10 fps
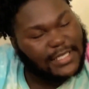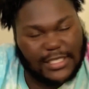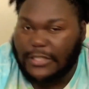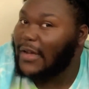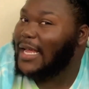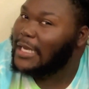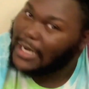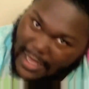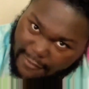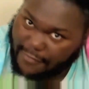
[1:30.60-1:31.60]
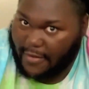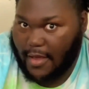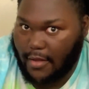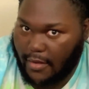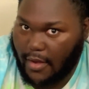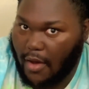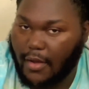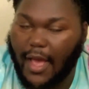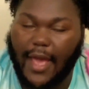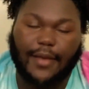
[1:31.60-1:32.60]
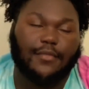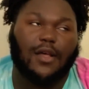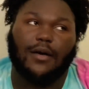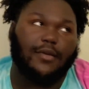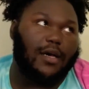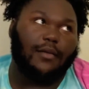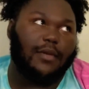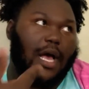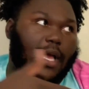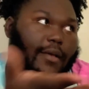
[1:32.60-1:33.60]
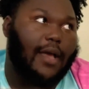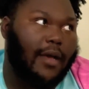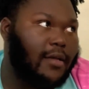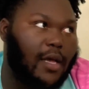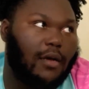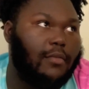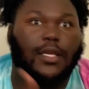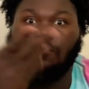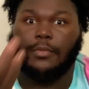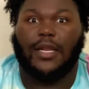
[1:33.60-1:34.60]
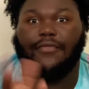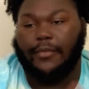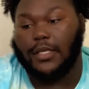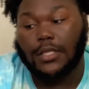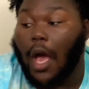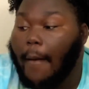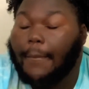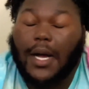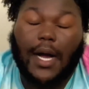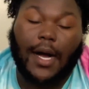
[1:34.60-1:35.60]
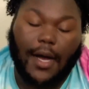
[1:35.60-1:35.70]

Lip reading: for a living. Okay? No, I'm lying. No, I don't make no money for this. But